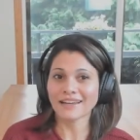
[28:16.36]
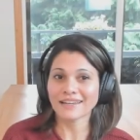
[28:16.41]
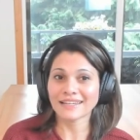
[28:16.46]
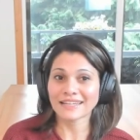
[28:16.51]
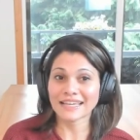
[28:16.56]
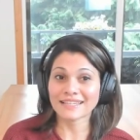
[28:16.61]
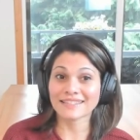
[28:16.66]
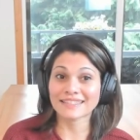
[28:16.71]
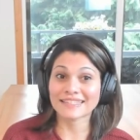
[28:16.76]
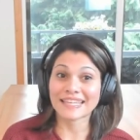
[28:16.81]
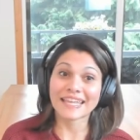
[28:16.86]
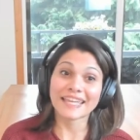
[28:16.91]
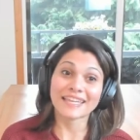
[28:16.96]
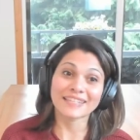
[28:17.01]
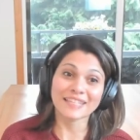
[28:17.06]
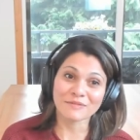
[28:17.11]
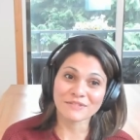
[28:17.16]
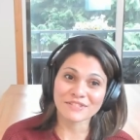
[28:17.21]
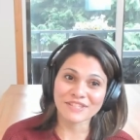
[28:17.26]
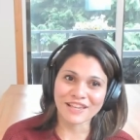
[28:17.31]
unless they
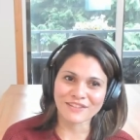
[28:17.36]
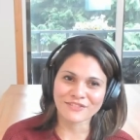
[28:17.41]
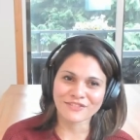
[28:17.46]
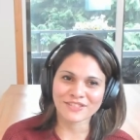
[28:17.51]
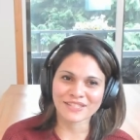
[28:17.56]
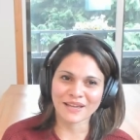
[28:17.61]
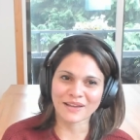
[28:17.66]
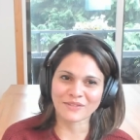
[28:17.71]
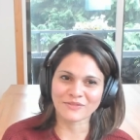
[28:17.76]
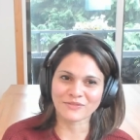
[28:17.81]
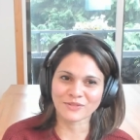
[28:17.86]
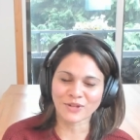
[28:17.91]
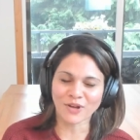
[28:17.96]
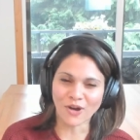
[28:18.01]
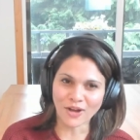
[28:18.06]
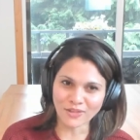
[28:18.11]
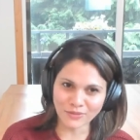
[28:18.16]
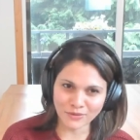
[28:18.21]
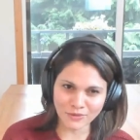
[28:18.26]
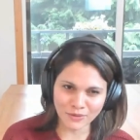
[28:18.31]
themselves have
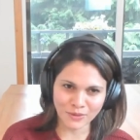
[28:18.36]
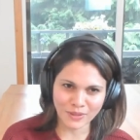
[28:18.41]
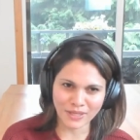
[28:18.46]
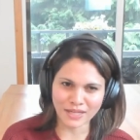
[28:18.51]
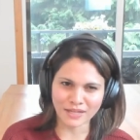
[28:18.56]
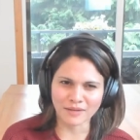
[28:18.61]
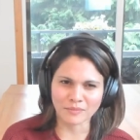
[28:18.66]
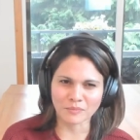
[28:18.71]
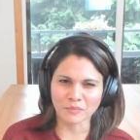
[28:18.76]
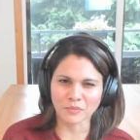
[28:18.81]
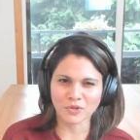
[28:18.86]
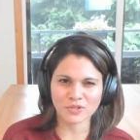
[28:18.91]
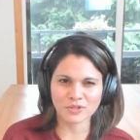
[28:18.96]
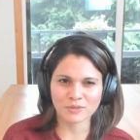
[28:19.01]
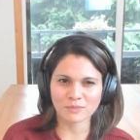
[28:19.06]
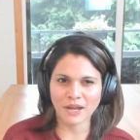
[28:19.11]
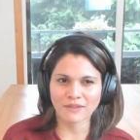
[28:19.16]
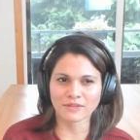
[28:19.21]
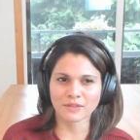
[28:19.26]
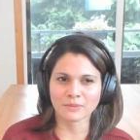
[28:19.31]
gone through it,
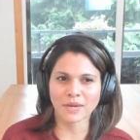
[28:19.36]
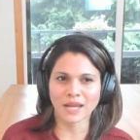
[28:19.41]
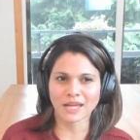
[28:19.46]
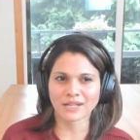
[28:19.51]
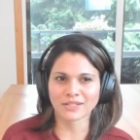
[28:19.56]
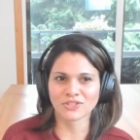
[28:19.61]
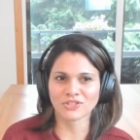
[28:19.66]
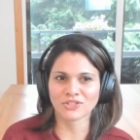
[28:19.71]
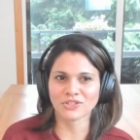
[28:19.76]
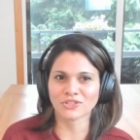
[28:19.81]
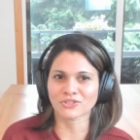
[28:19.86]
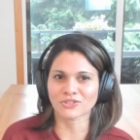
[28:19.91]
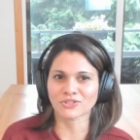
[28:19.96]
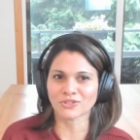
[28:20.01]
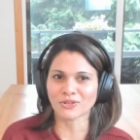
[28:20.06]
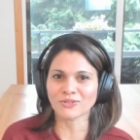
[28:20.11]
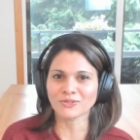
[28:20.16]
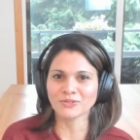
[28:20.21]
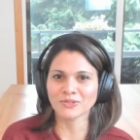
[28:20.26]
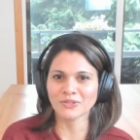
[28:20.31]
most private practitioners
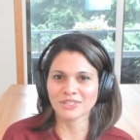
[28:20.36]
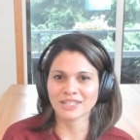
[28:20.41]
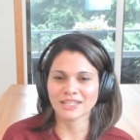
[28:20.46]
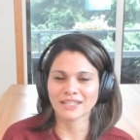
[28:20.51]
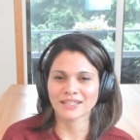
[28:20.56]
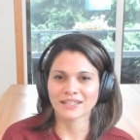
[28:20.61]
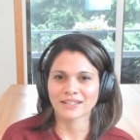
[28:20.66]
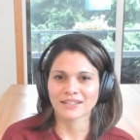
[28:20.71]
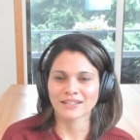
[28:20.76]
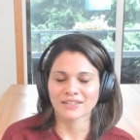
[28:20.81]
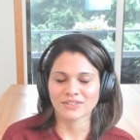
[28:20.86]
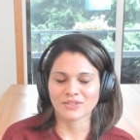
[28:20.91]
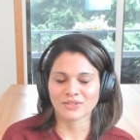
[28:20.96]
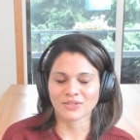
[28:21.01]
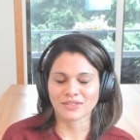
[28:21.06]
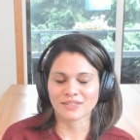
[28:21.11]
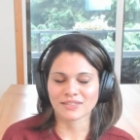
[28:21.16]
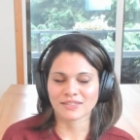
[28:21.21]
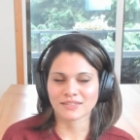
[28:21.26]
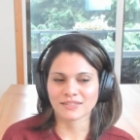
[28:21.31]
don't. So
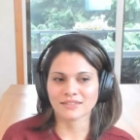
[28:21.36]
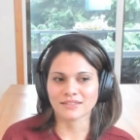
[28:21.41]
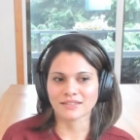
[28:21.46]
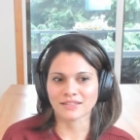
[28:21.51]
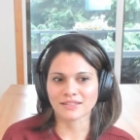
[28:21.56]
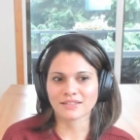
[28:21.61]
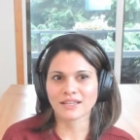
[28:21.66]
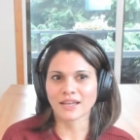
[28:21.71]
it's